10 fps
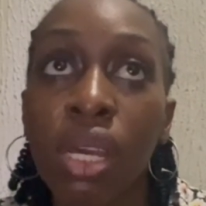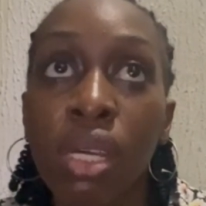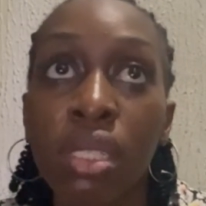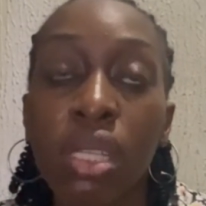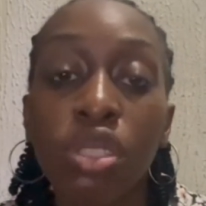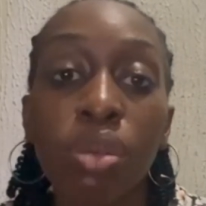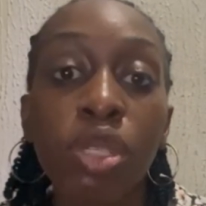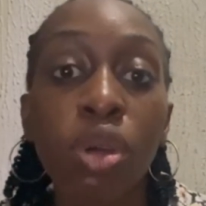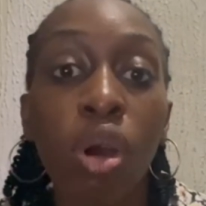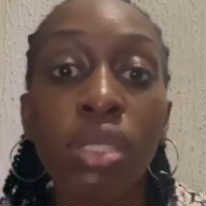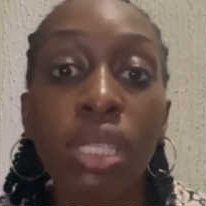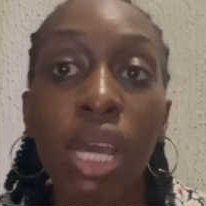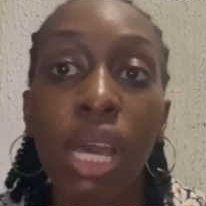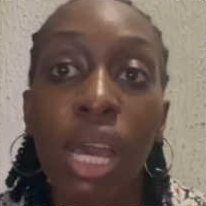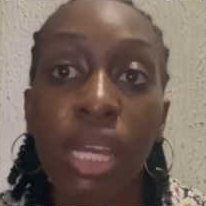there's something called
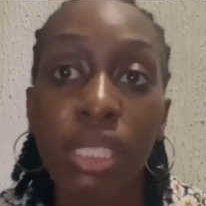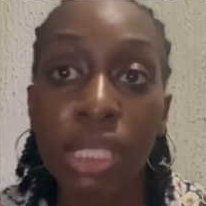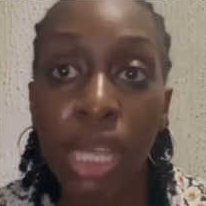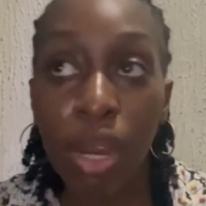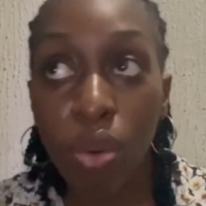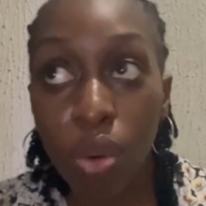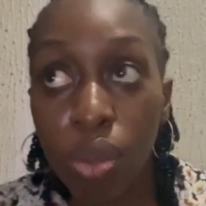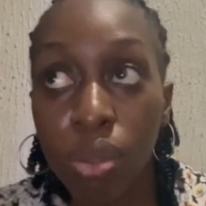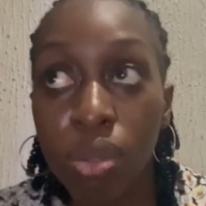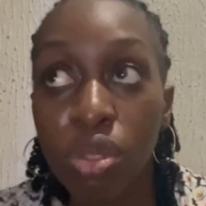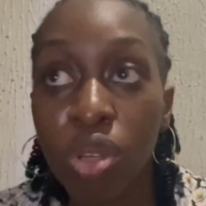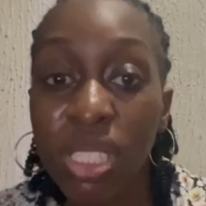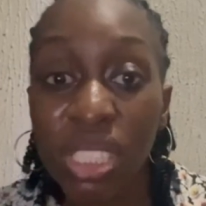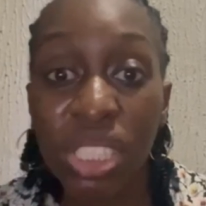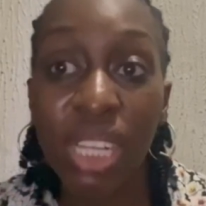
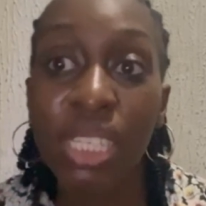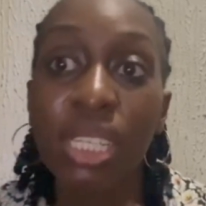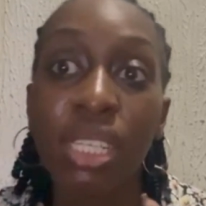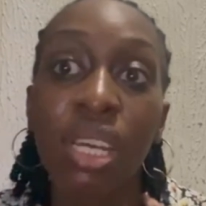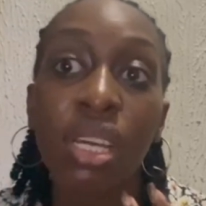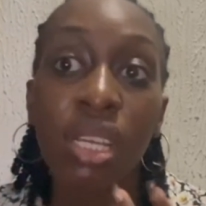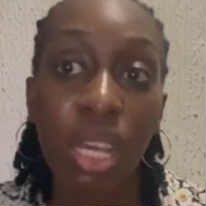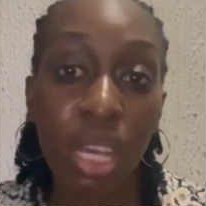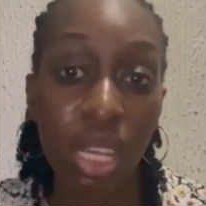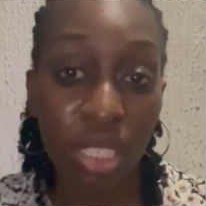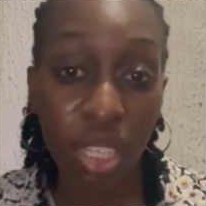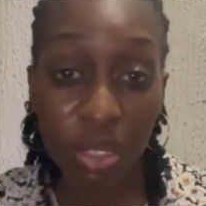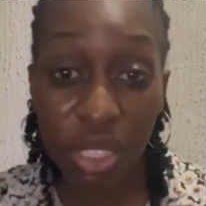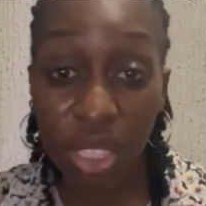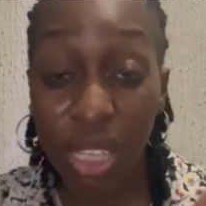enterotoxigenic
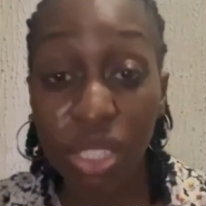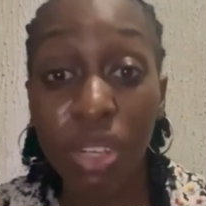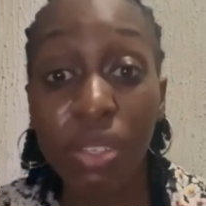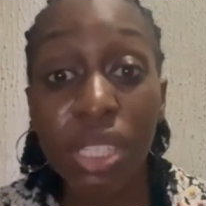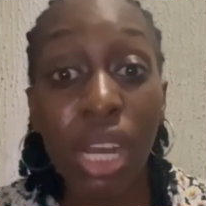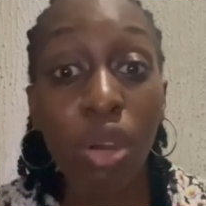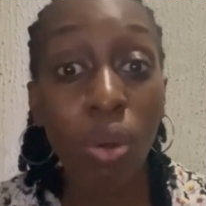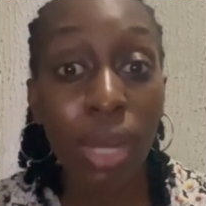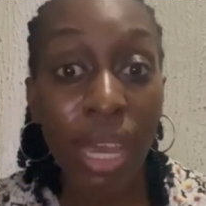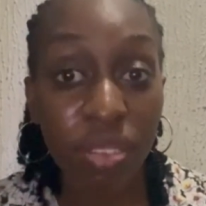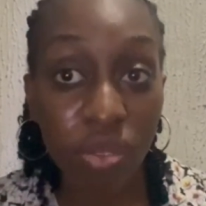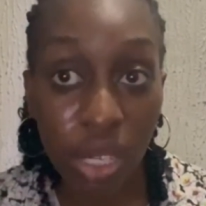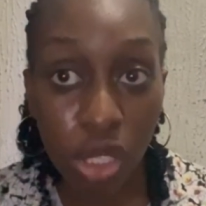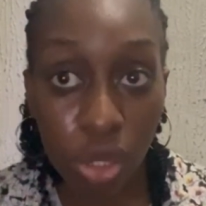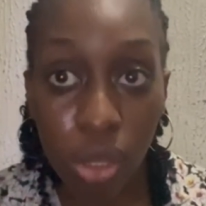Escherichia coli
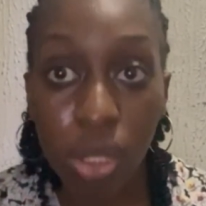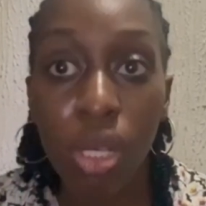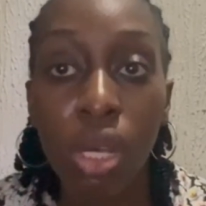infection.